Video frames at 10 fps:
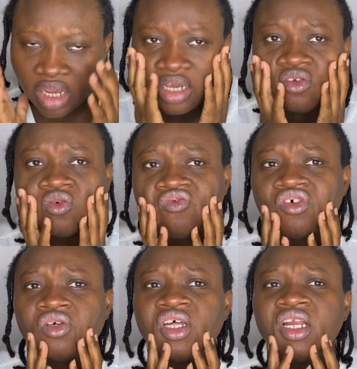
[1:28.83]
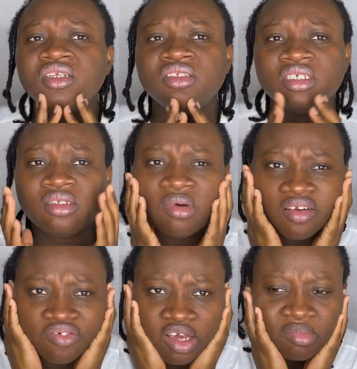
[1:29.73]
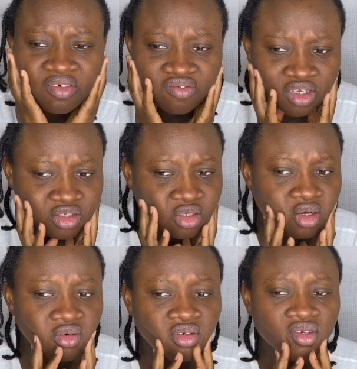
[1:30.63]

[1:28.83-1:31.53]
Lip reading: I do feel that it did mattify my face though.